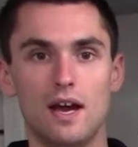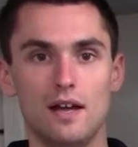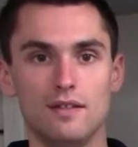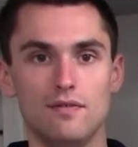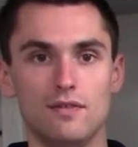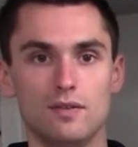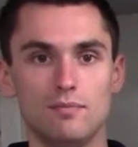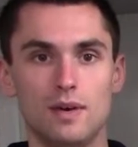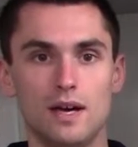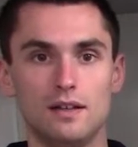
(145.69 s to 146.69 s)
and the
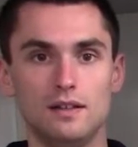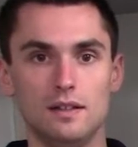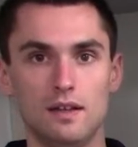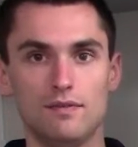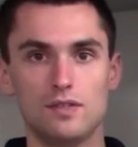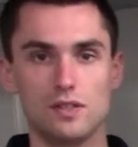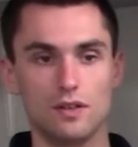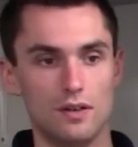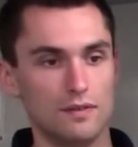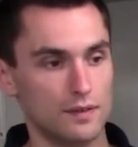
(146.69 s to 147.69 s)
front panel lifts
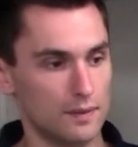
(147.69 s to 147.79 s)
off.